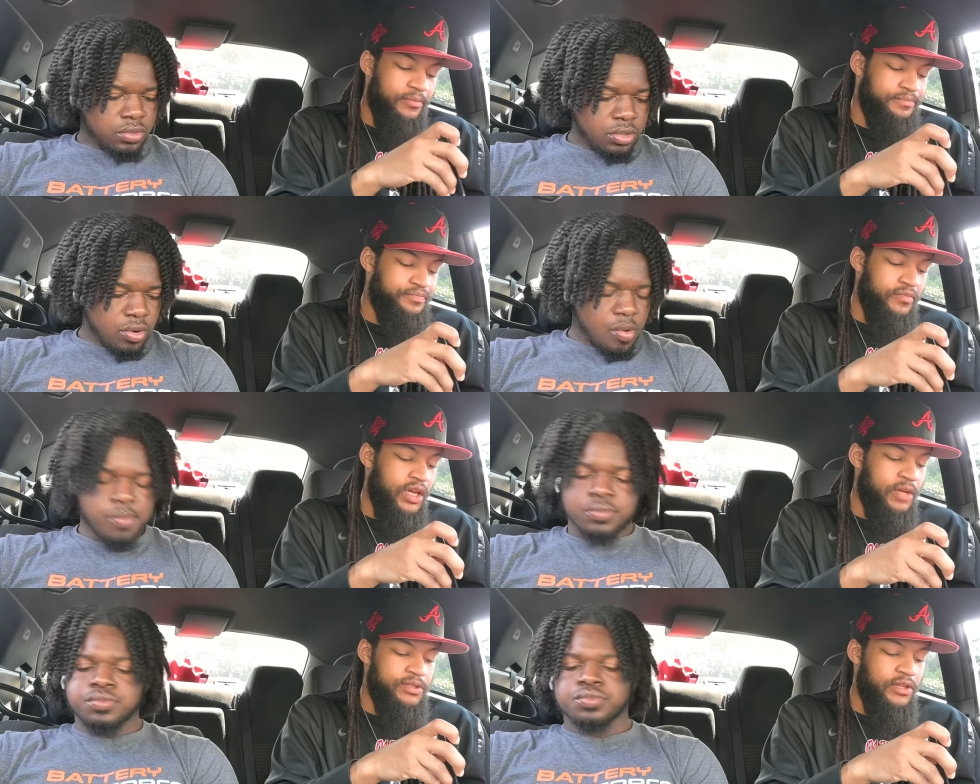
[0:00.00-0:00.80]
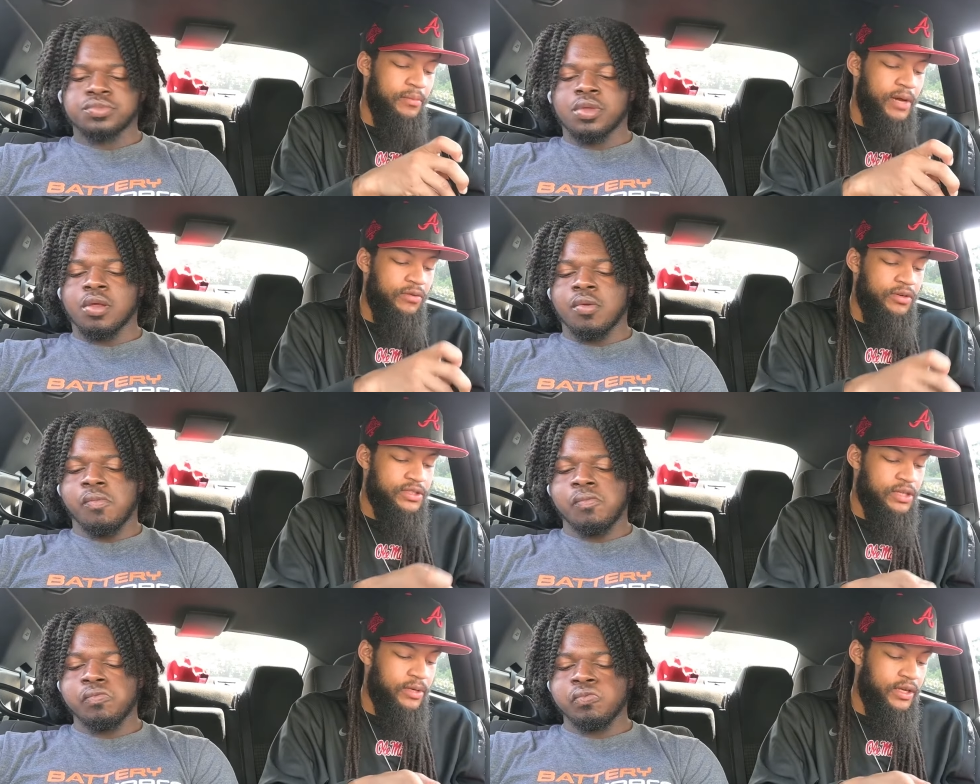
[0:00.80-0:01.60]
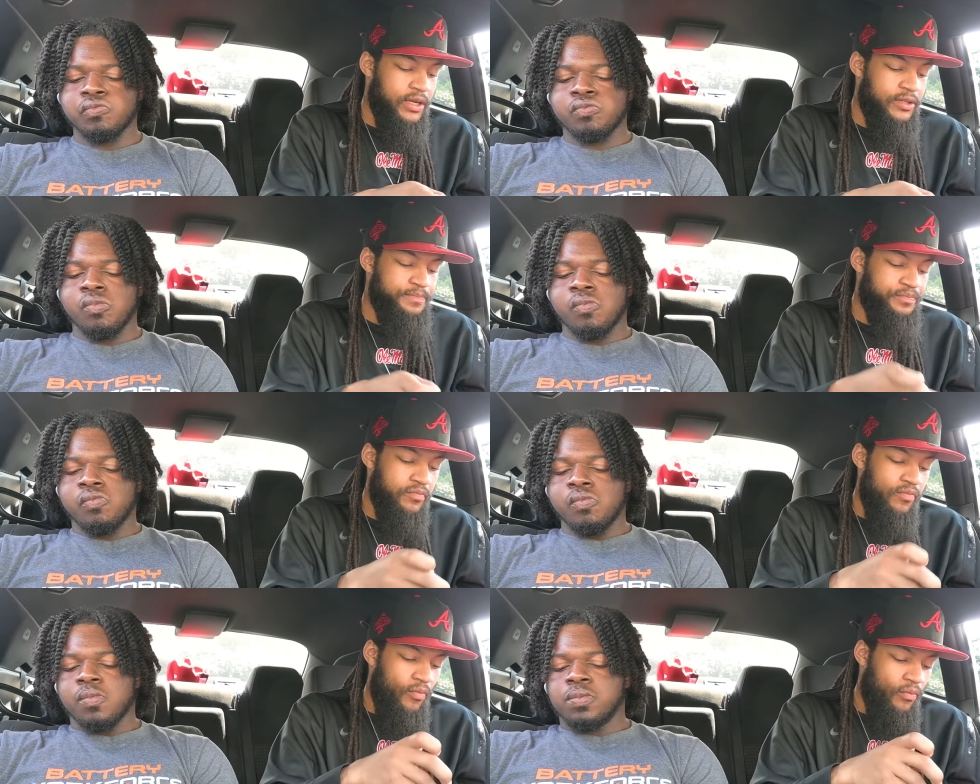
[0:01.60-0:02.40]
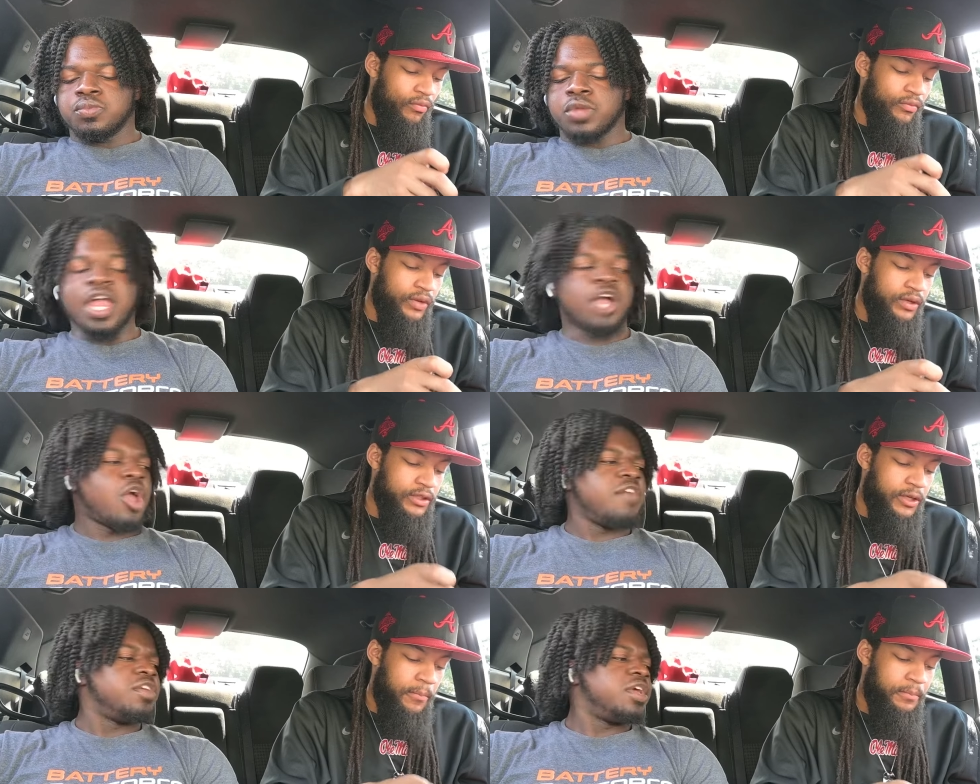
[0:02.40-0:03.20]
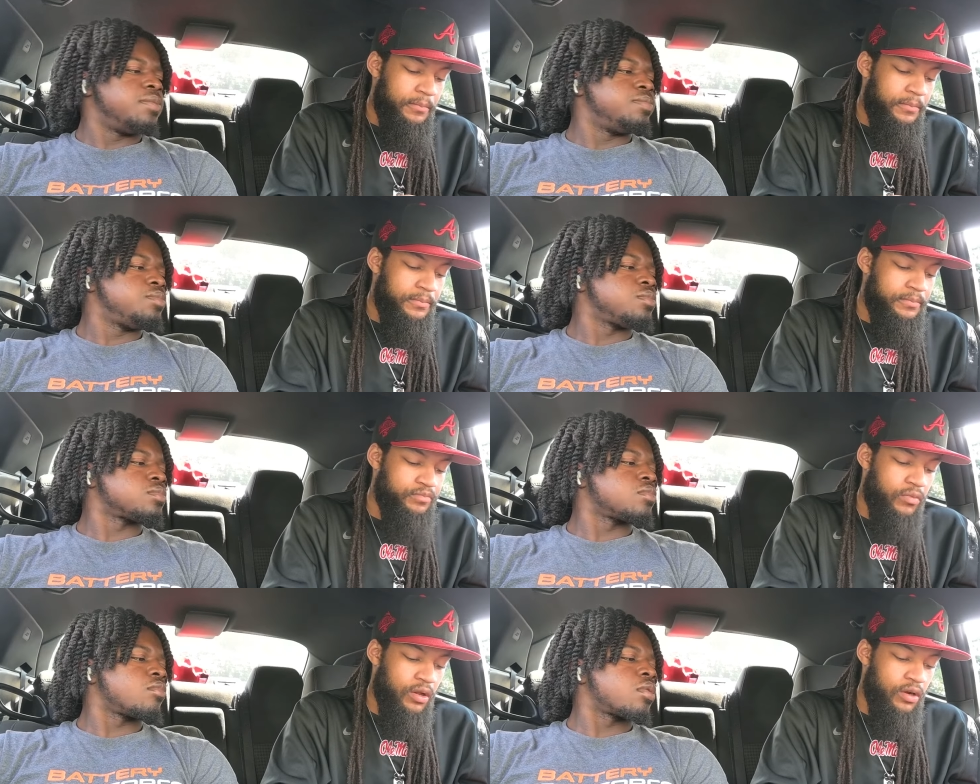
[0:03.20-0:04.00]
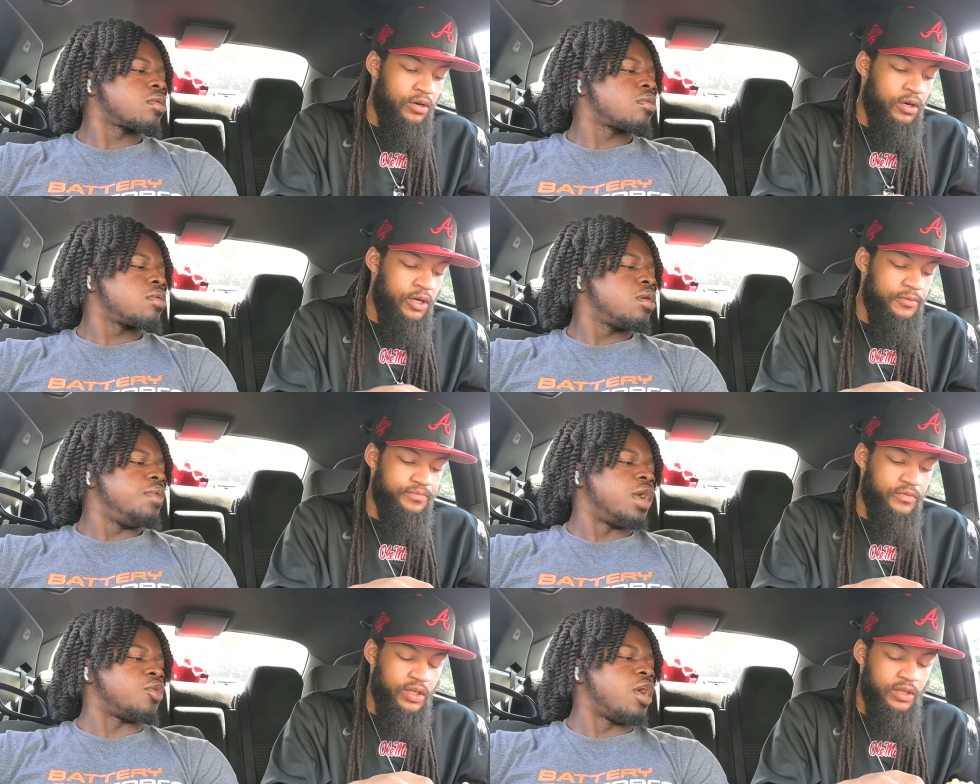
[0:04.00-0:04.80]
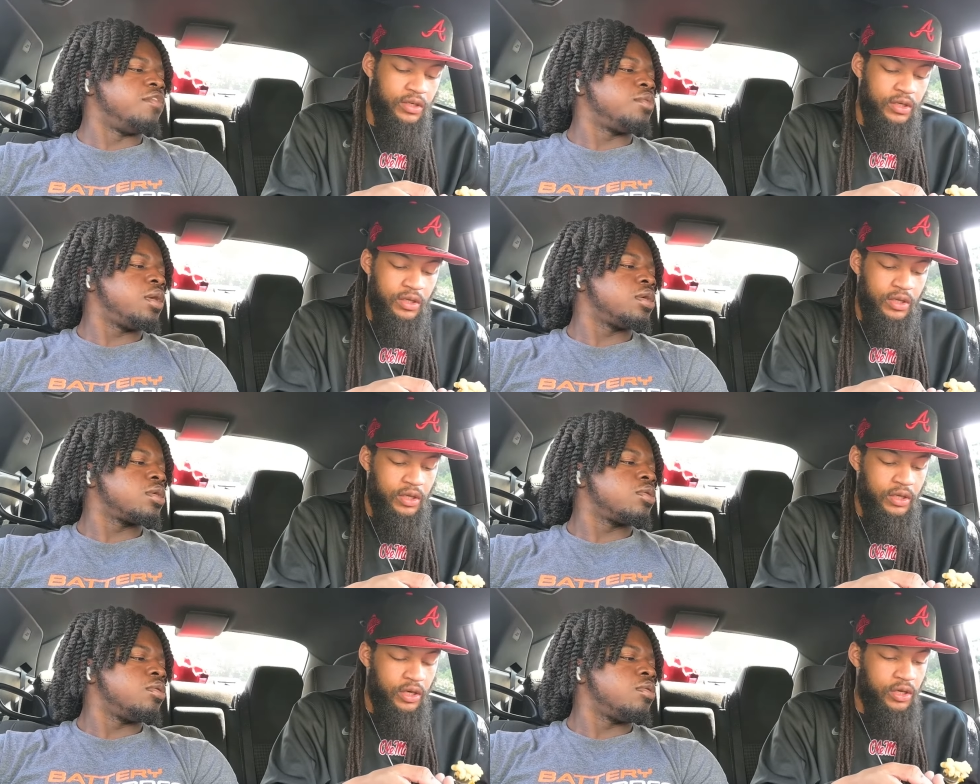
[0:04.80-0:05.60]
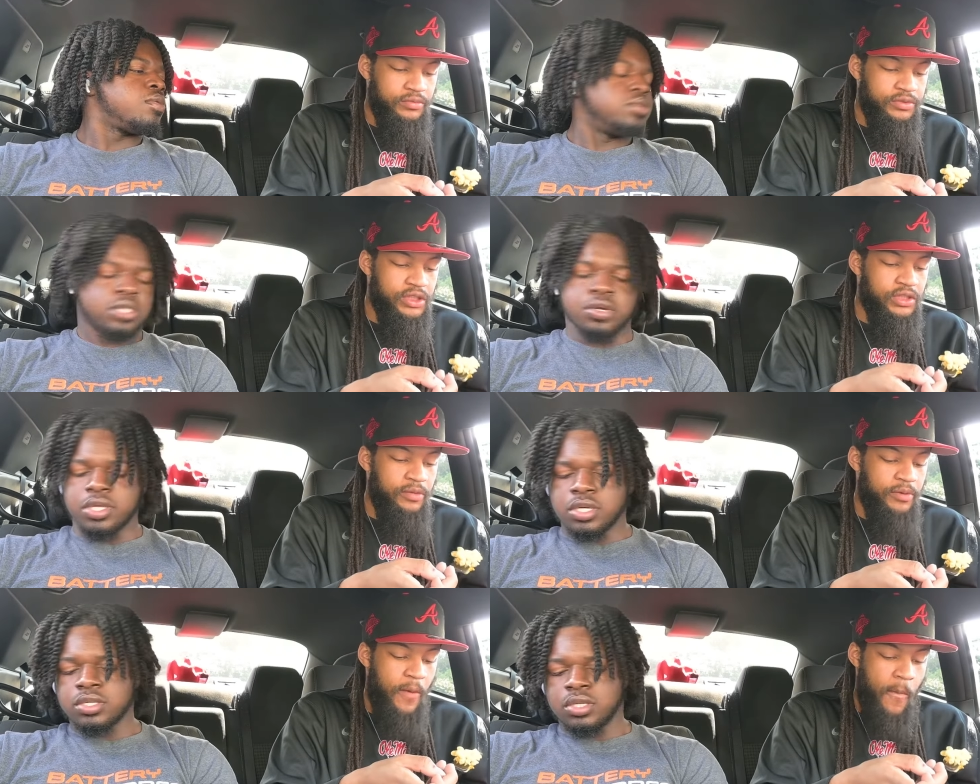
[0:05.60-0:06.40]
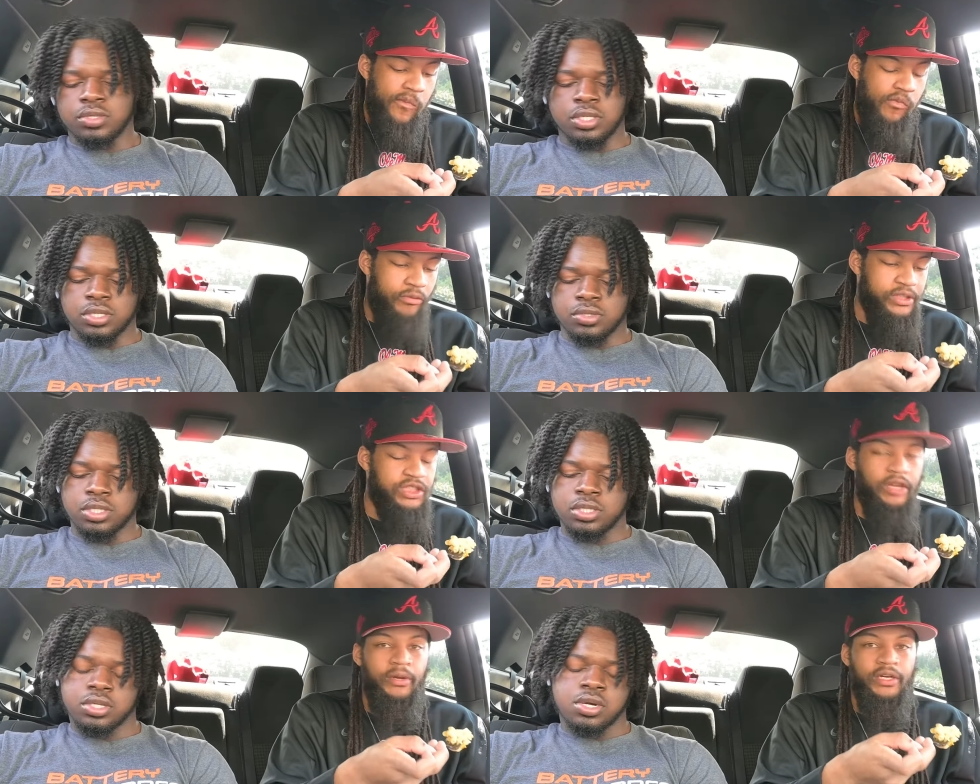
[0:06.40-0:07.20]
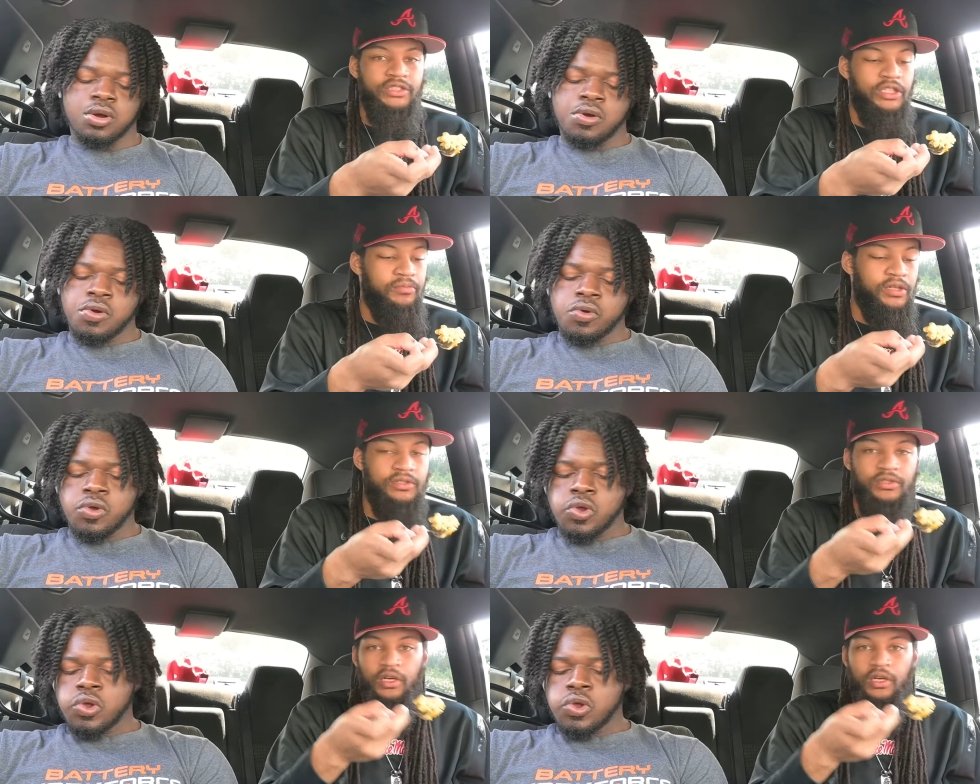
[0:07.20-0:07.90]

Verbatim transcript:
Speaker 1: Let me see that macaroni talking about y'all. Hey, a grape on Uh huh.
Speaker 2: A grape on the
Speaker 1: Yup, just a oh, little yeah. bit. Oh, yeah, oh, just a little bit. That John bust.